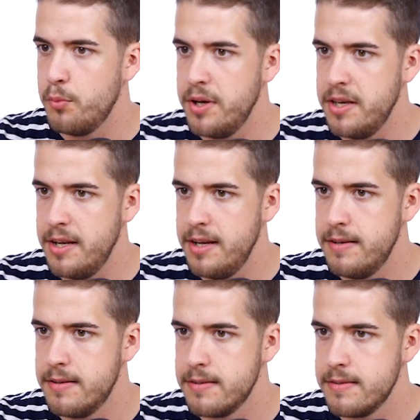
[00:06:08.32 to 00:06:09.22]
we
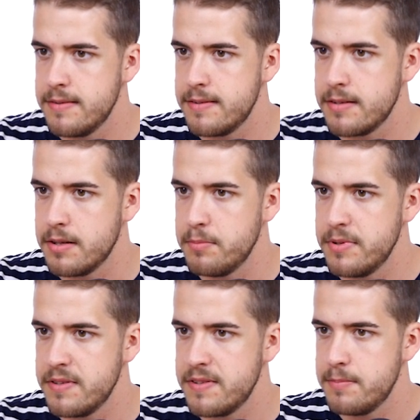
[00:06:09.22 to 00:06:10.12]
need
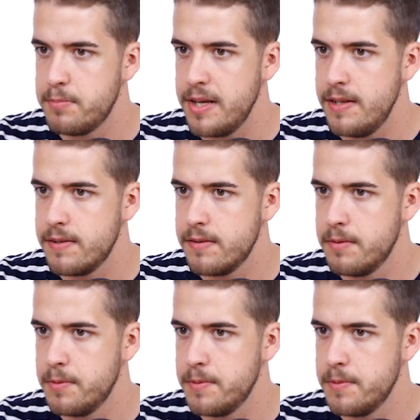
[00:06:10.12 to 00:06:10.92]
some space.